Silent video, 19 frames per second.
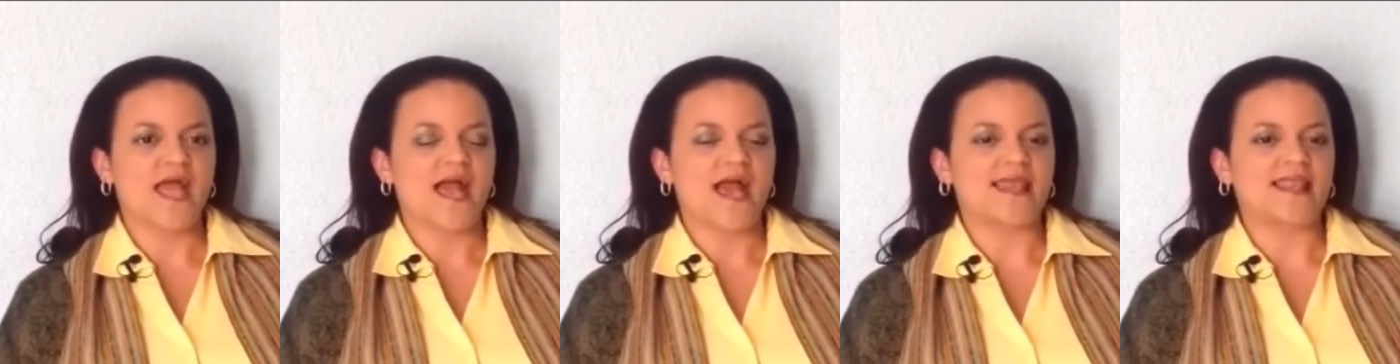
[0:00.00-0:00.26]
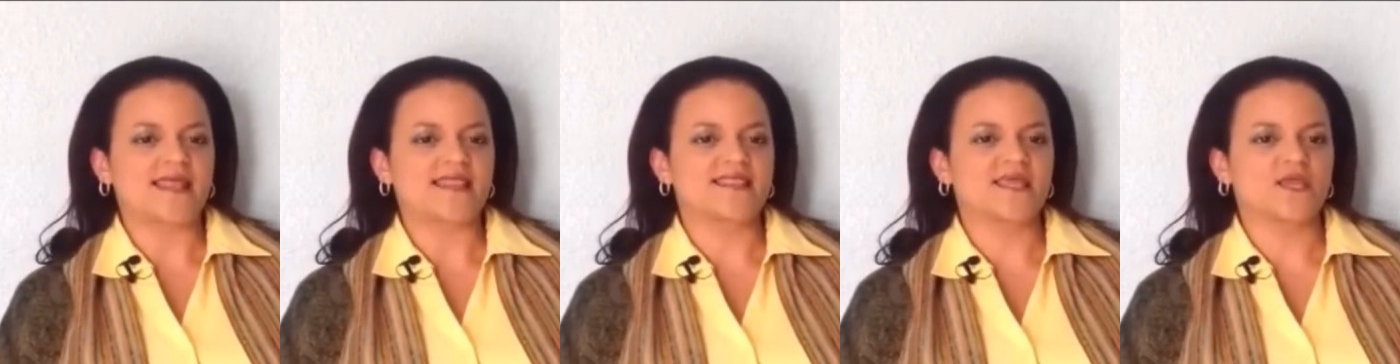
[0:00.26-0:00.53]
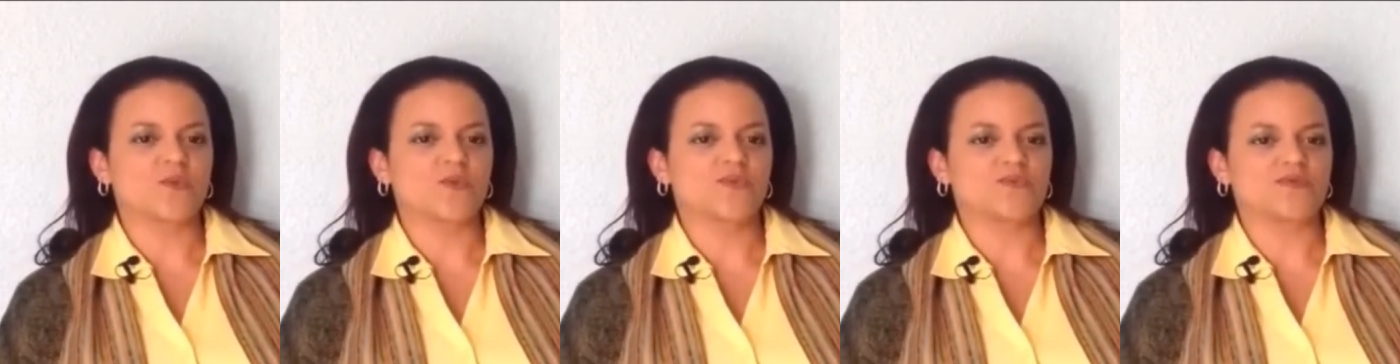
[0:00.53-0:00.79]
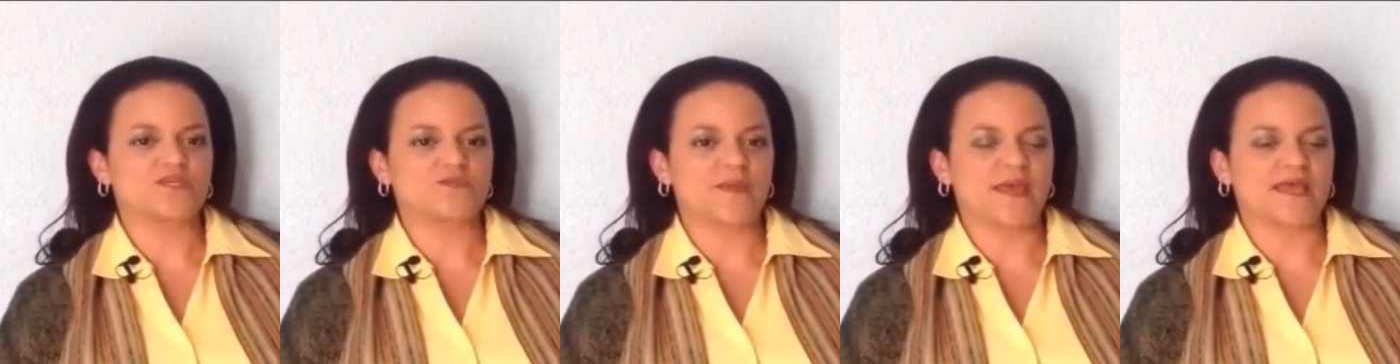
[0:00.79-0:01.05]
And I think with
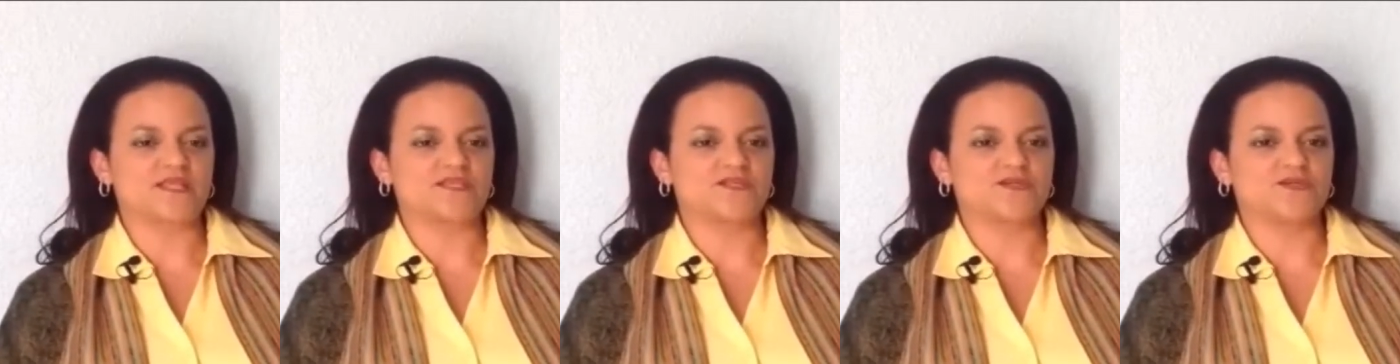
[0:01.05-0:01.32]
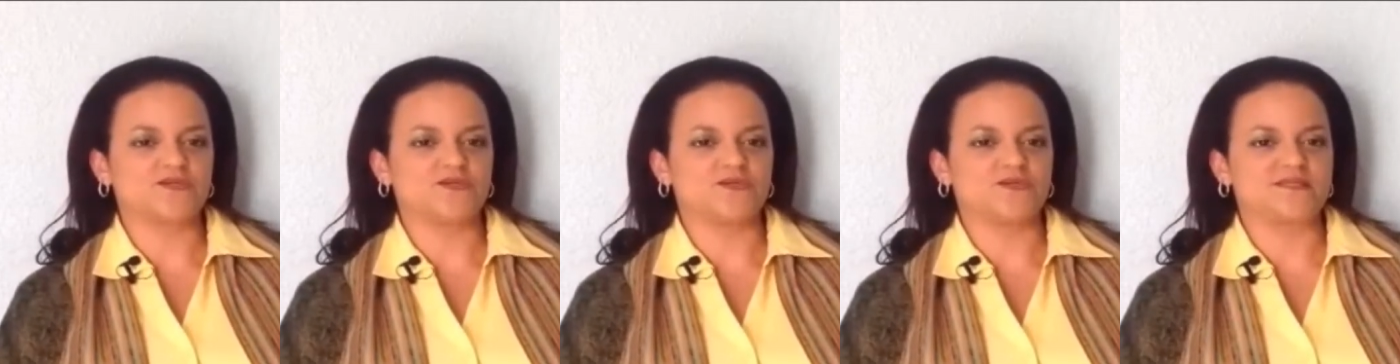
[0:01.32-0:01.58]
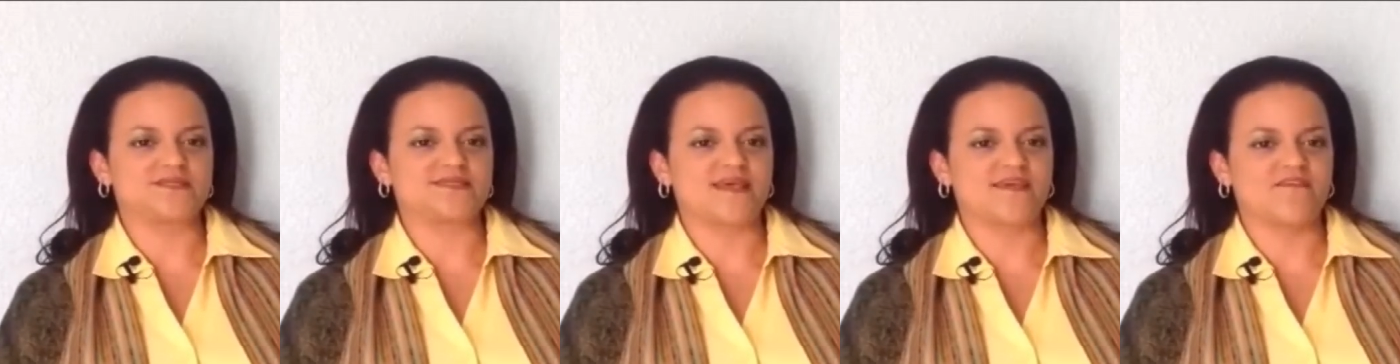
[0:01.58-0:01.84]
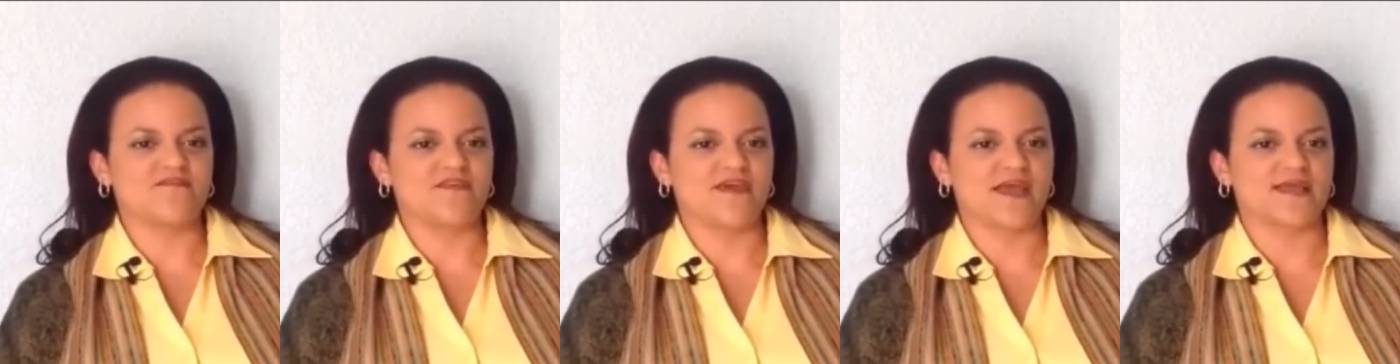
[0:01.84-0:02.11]
respect to
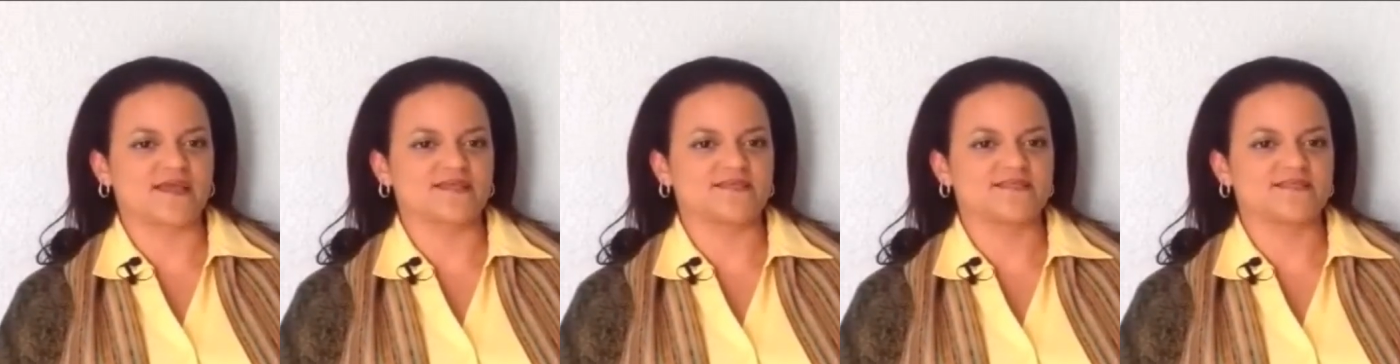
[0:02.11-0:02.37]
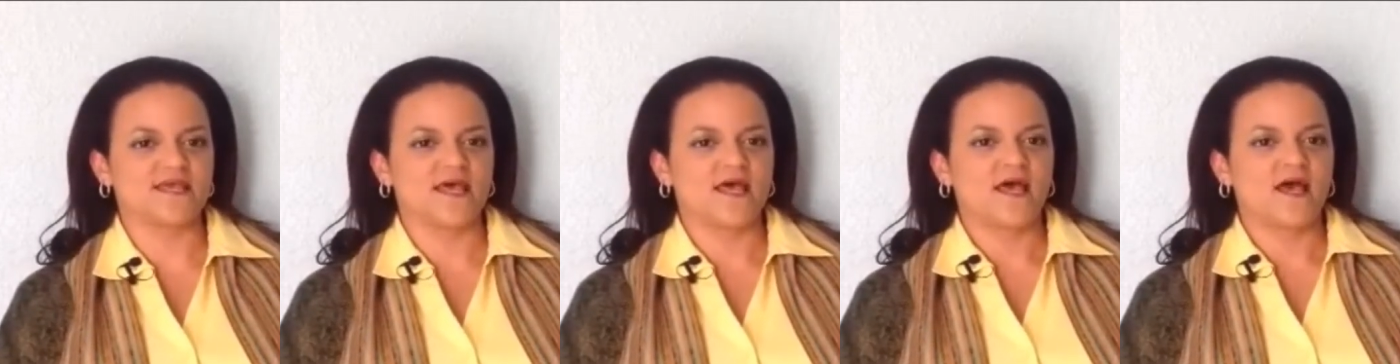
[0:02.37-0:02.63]
CIFEC's